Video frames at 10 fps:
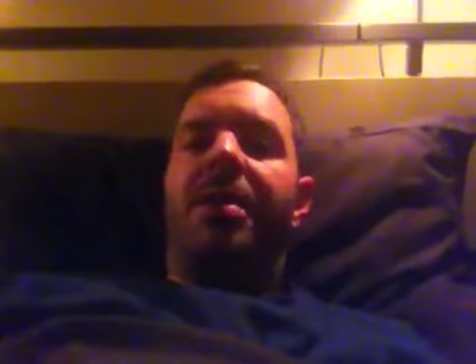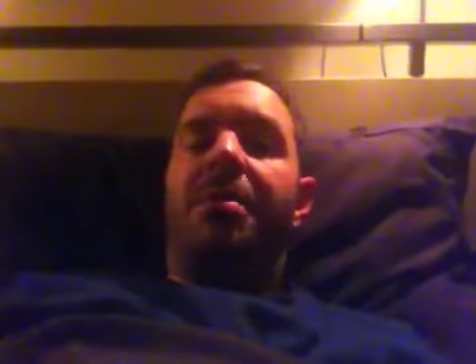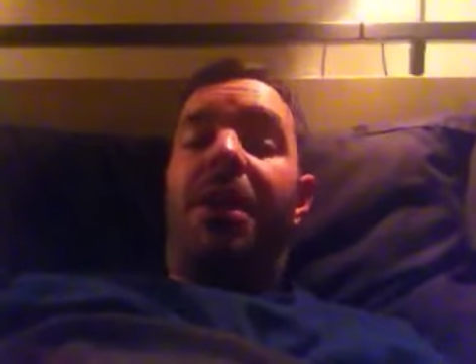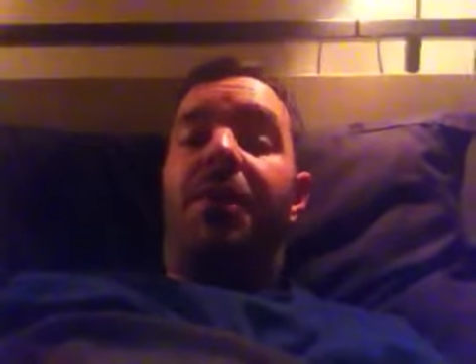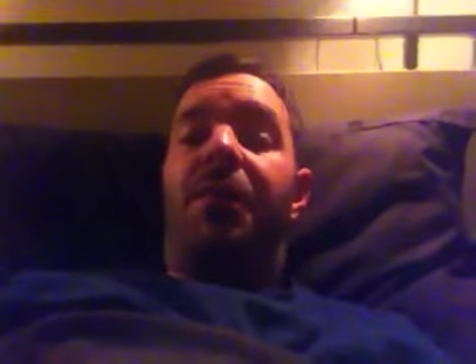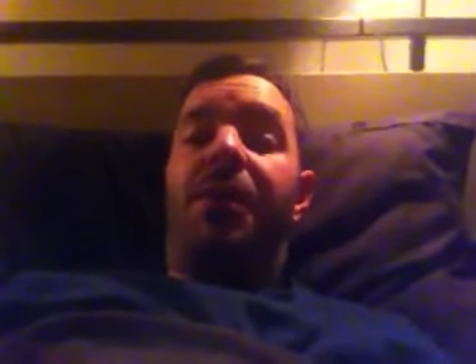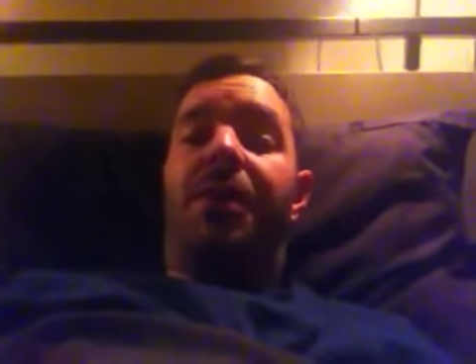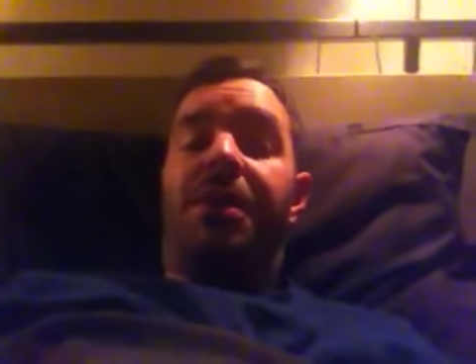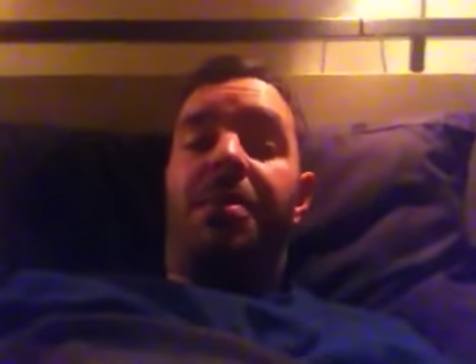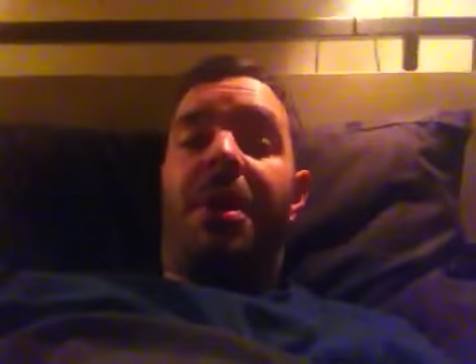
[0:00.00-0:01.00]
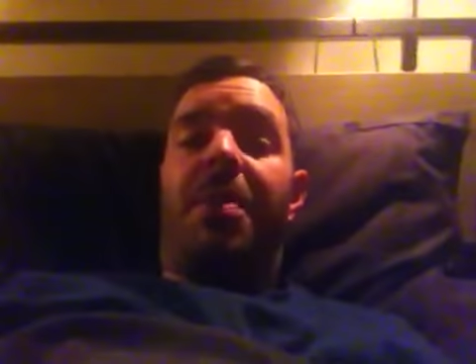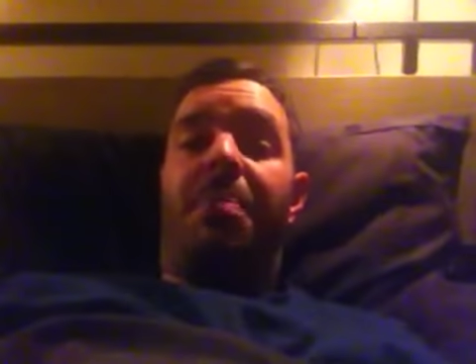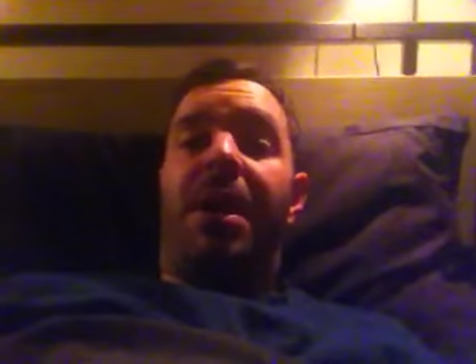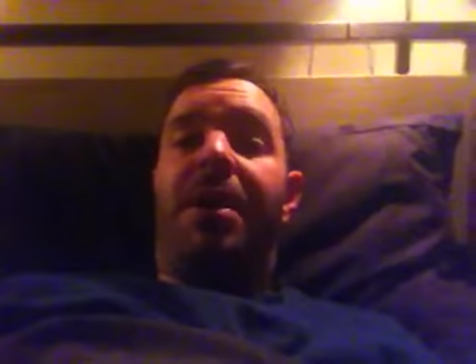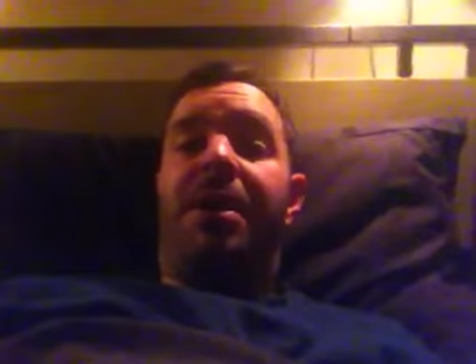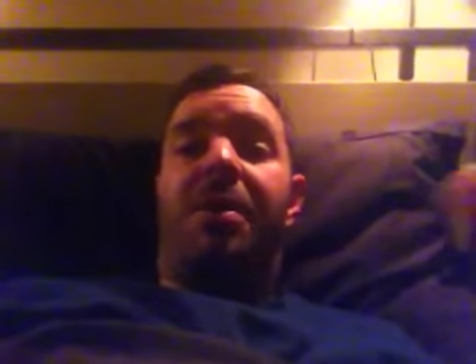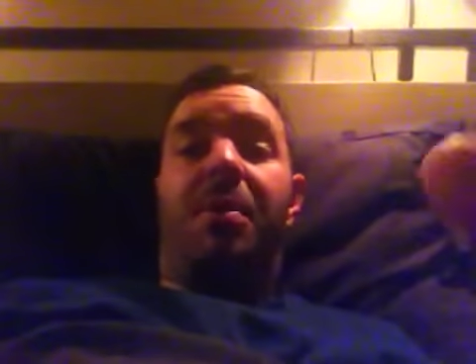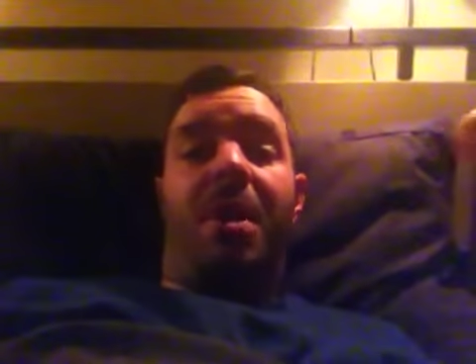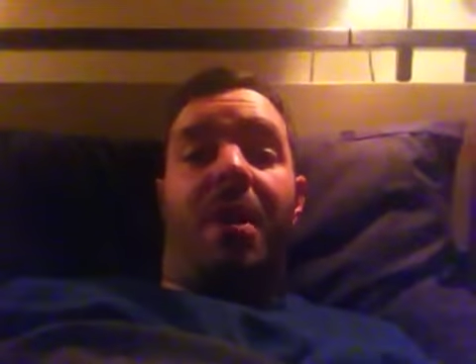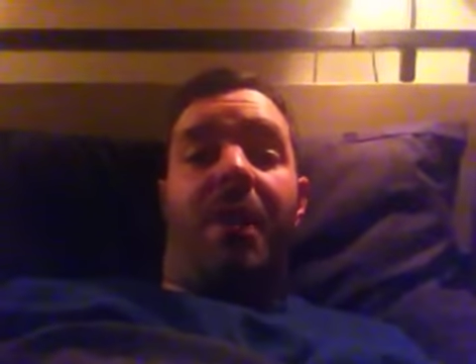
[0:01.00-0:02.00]
My thoughts and my opinion of
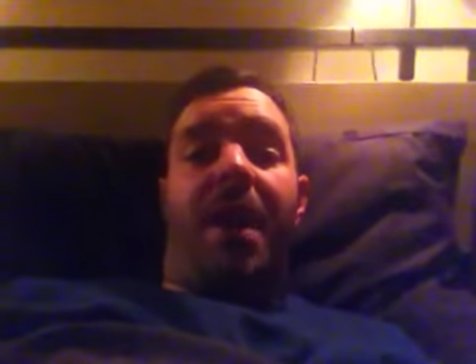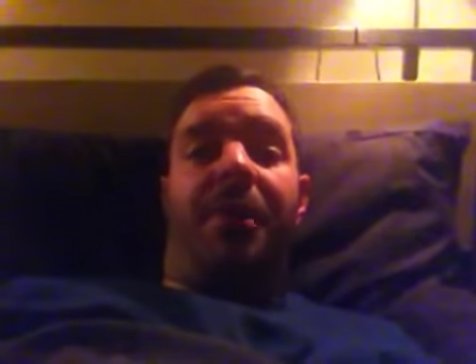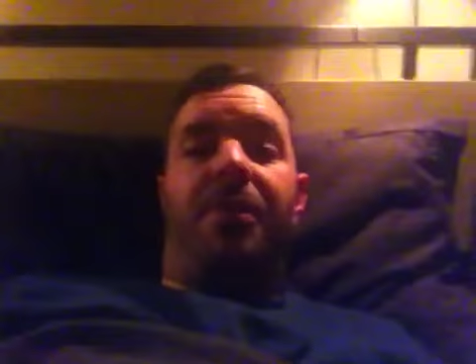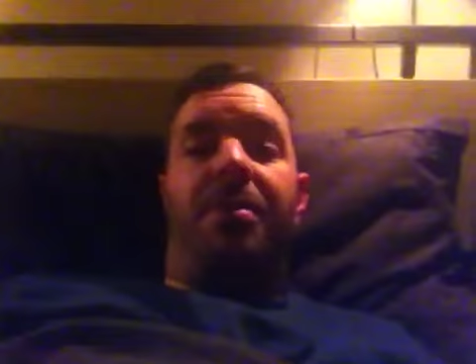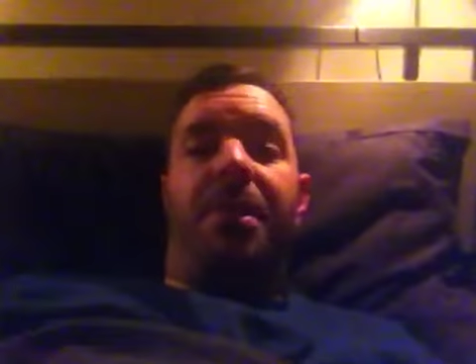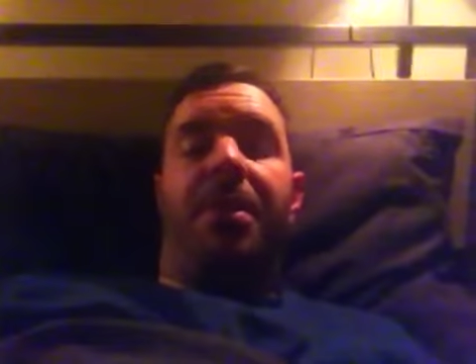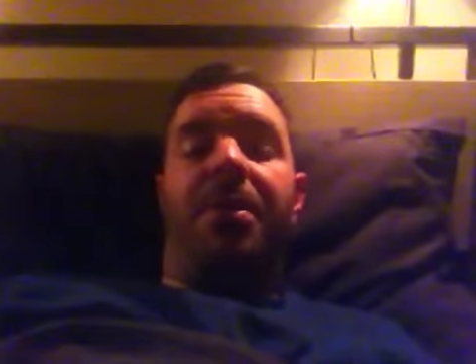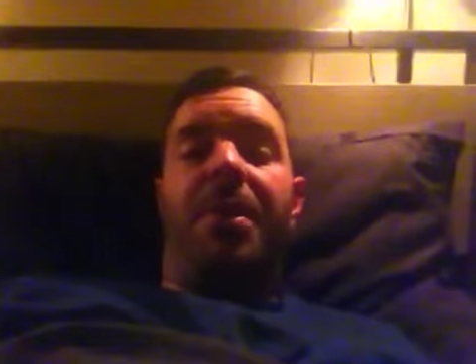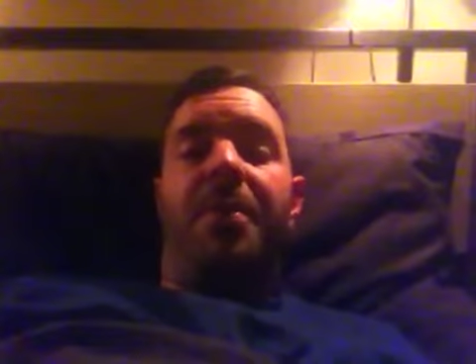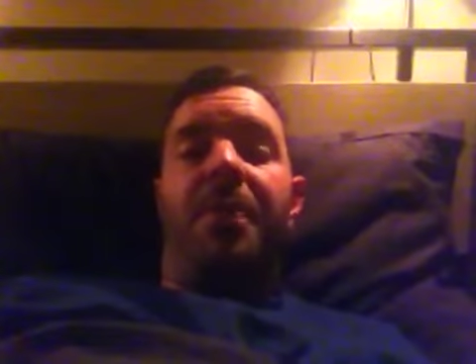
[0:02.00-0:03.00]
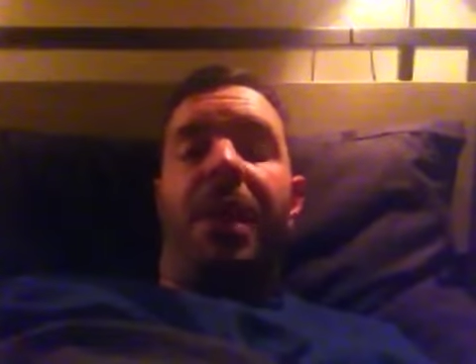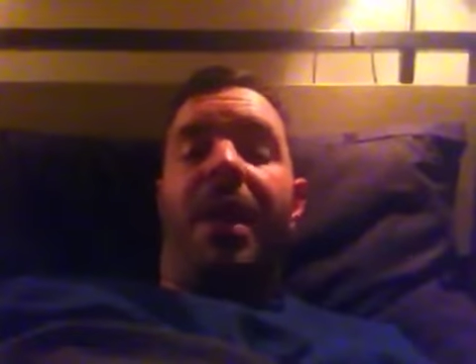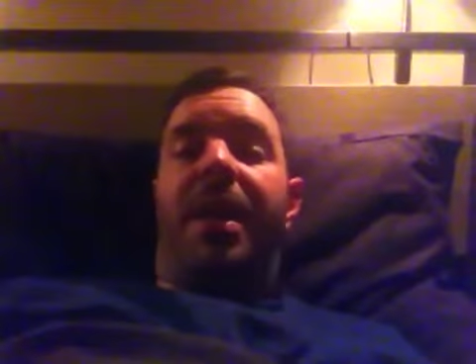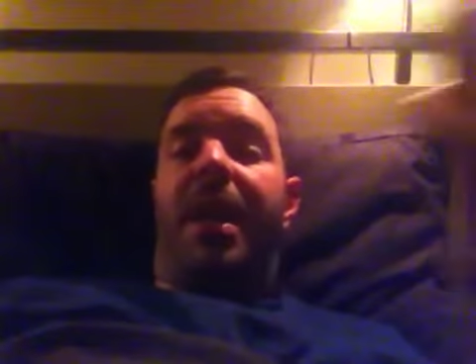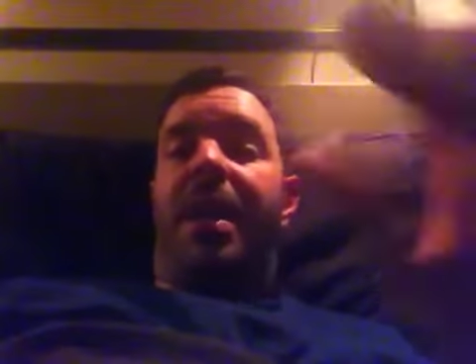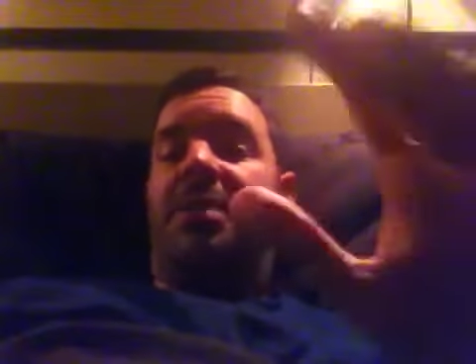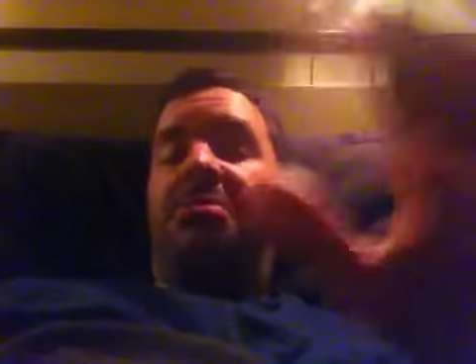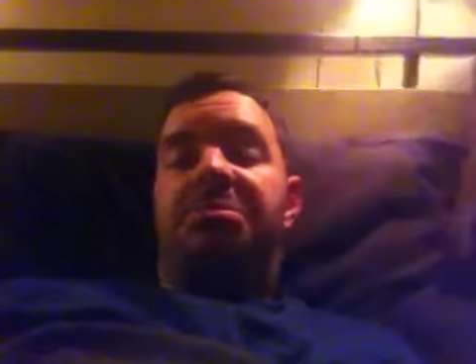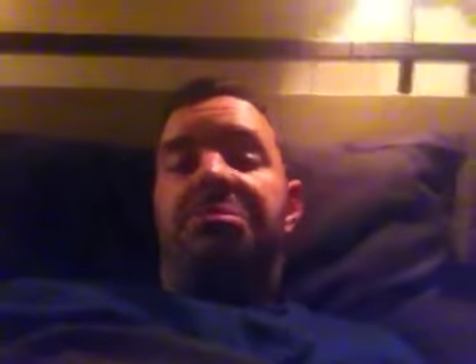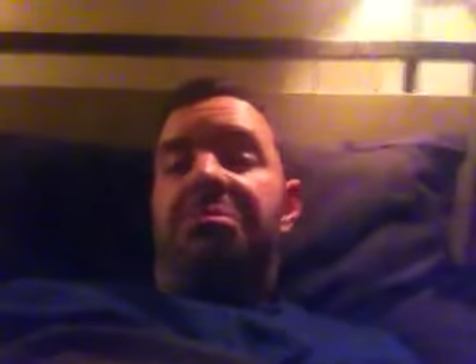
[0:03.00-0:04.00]
what I've had from you, again,